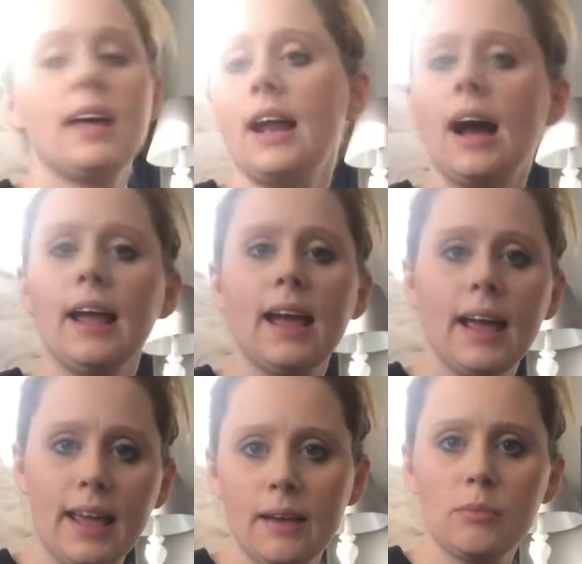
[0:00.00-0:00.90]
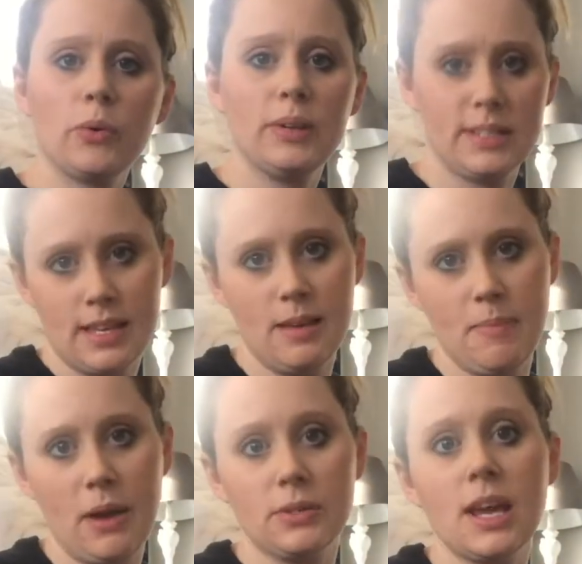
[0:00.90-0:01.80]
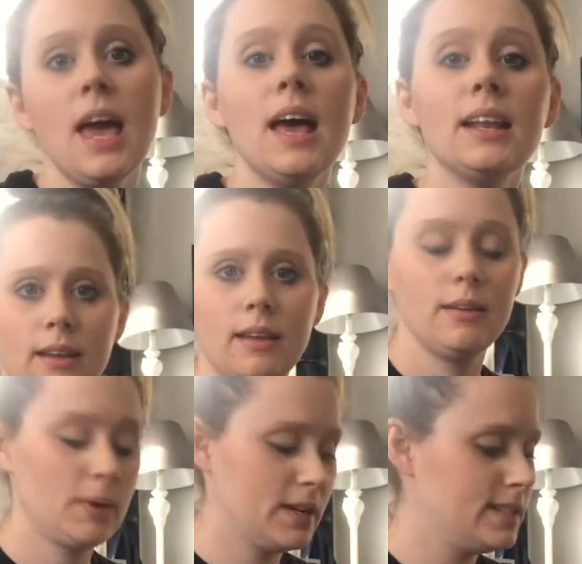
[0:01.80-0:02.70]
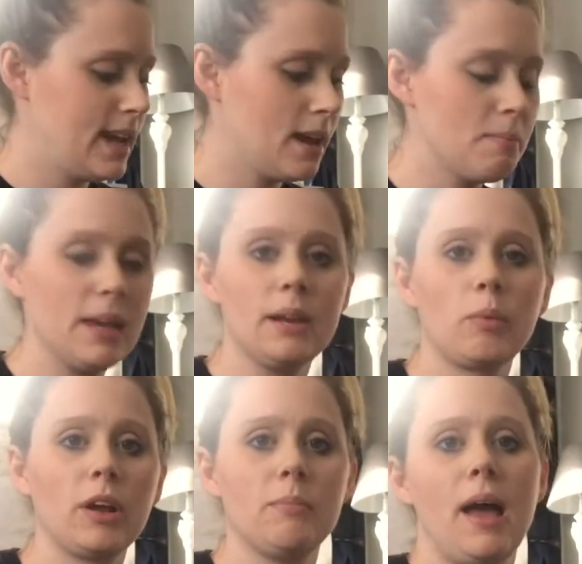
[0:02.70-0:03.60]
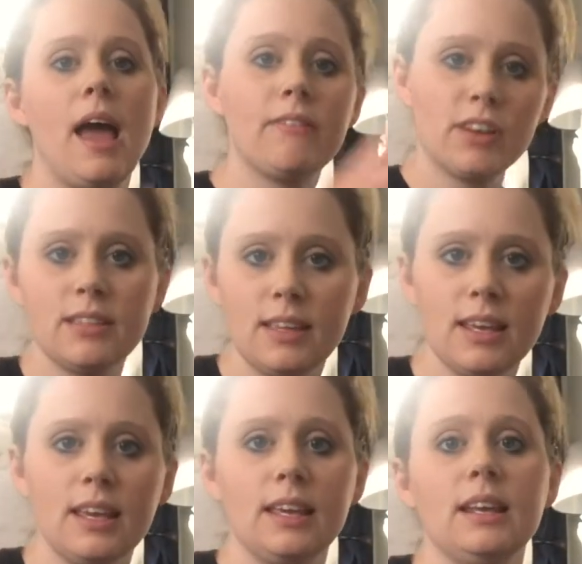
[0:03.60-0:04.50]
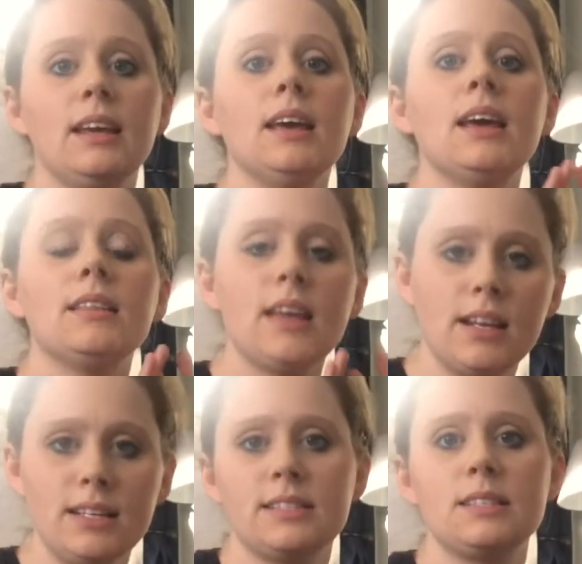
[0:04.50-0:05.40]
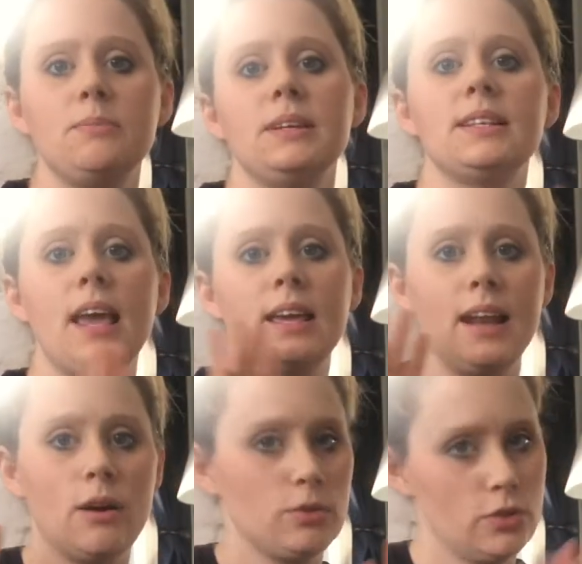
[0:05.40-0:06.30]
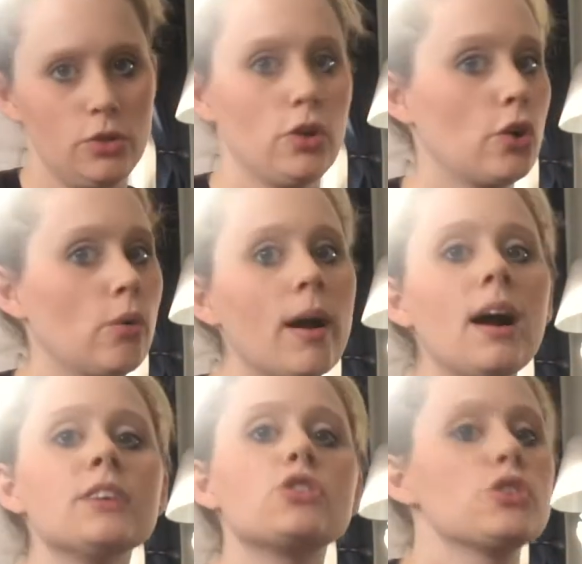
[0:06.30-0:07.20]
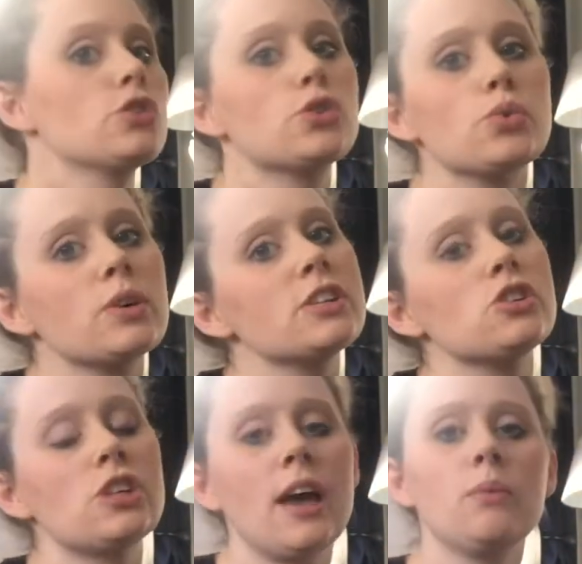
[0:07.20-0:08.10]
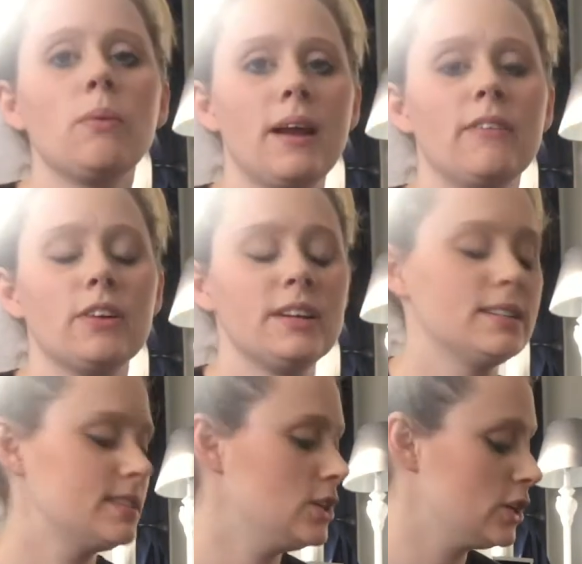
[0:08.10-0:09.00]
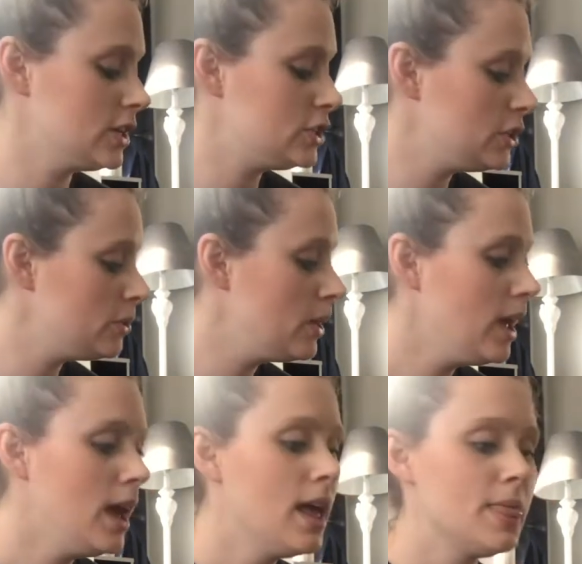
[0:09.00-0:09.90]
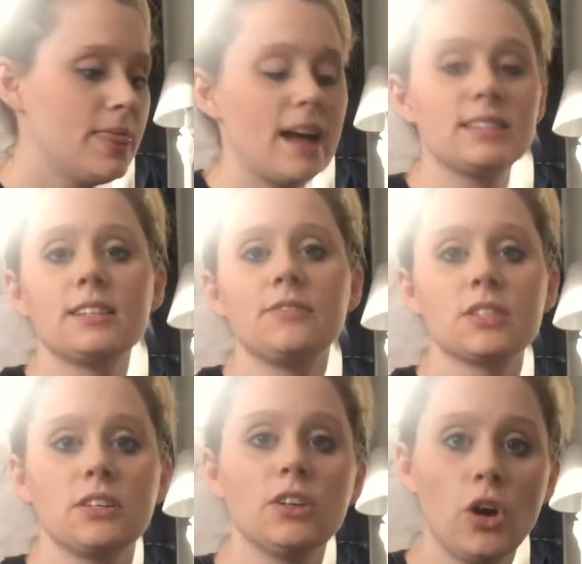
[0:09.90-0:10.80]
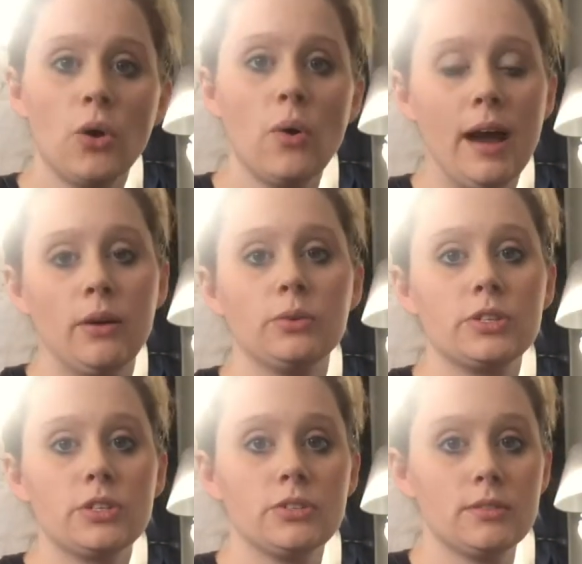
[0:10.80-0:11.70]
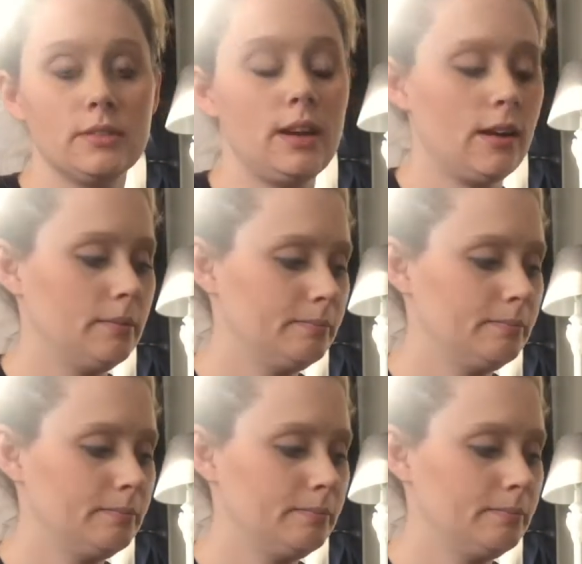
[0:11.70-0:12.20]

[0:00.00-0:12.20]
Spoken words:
that I am going to keep out. We're gonna take a bin and we're gonna put everything in that needs to be taken out to your garage or your storage shed, whatever it is that you're gonna do. That stuff's gonna go out there.